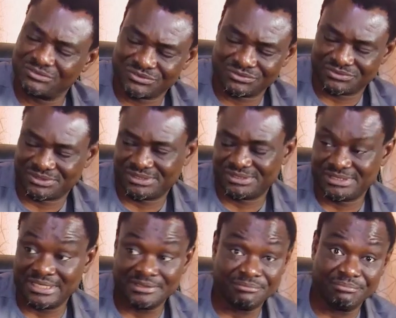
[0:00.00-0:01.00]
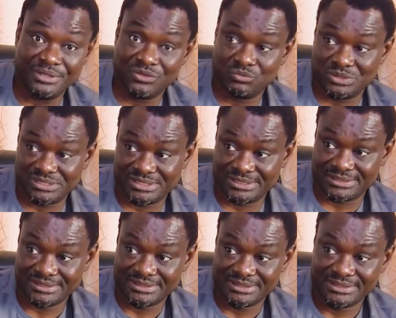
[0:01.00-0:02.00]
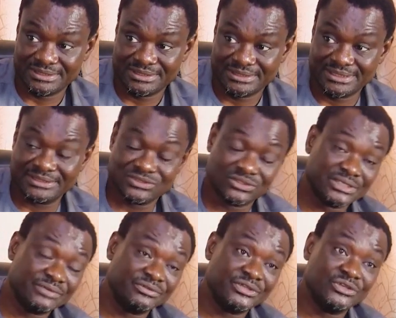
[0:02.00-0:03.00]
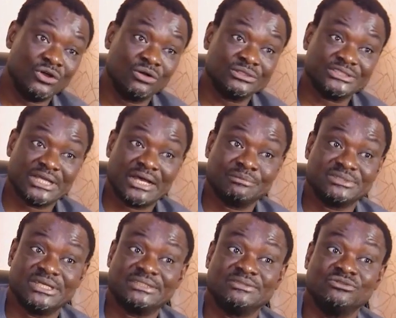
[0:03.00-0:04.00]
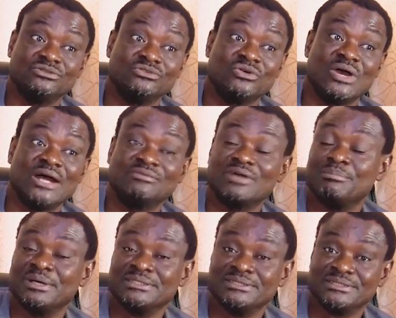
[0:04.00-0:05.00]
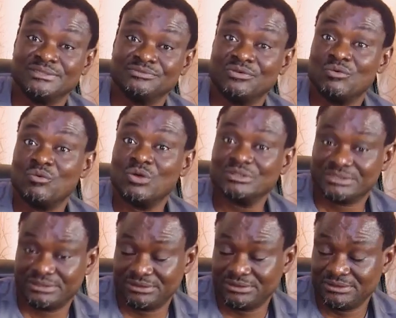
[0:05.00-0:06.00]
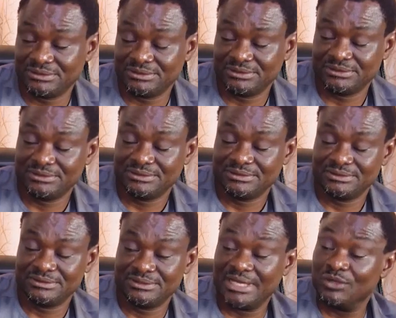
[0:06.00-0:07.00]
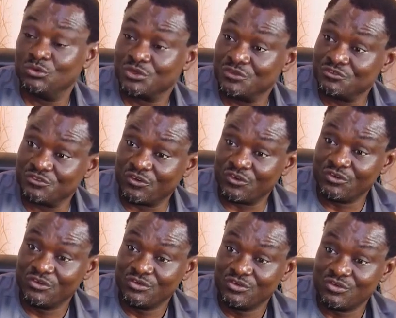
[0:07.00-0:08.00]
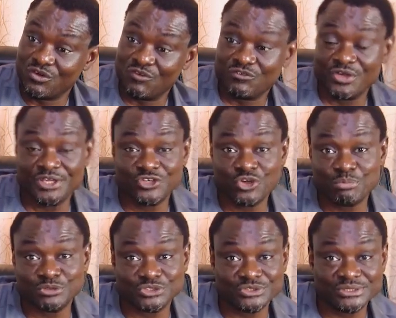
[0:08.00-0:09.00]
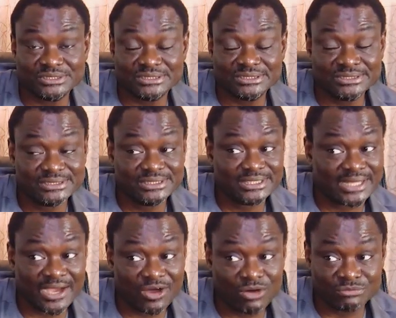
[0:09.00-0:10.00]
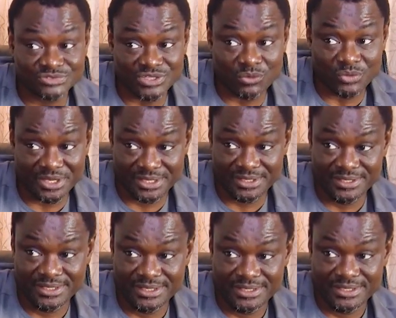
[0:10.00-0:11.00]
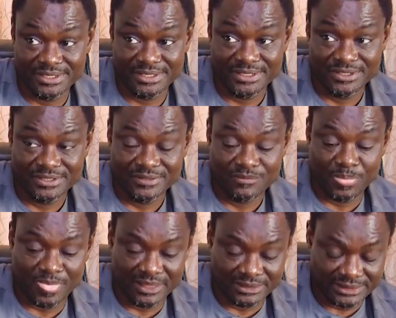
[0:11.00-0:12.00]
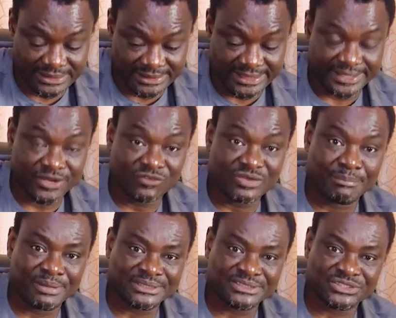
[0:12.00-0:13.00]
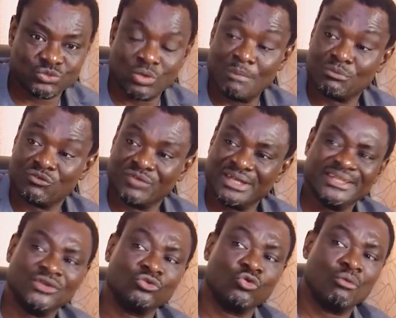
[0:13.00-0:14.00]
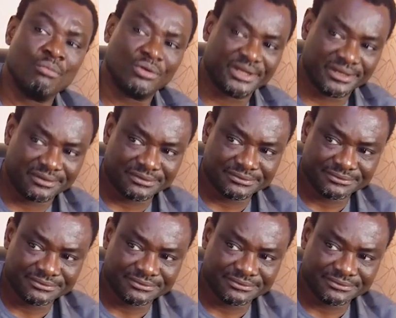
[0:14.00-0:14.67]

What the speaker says: doesn't see in Benue State. It's not every young chaps that do not have capacity for what they are looking for or for any opportunity that comes their way. In the area of capacity, we are providing a role model